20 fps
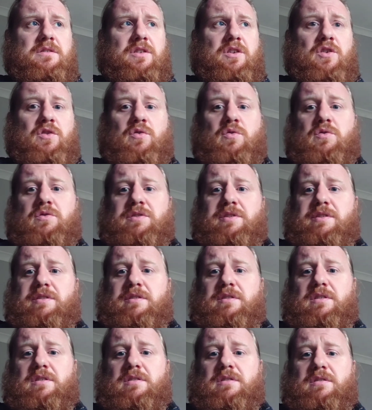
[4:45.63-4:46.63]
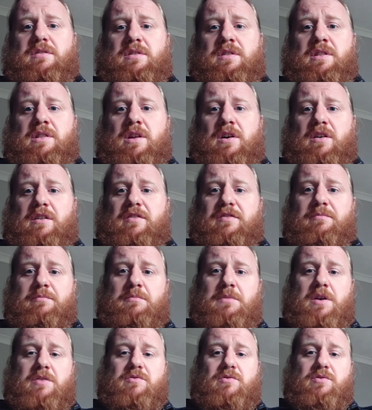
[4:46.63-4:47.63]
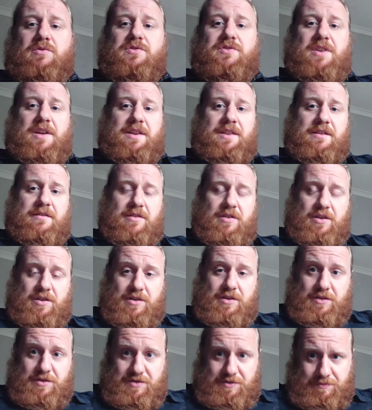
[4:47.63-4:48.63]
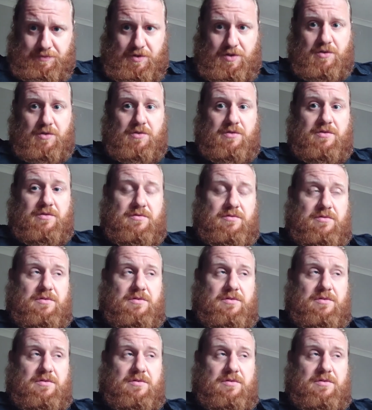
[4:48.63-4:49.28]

good life morals, and there are some good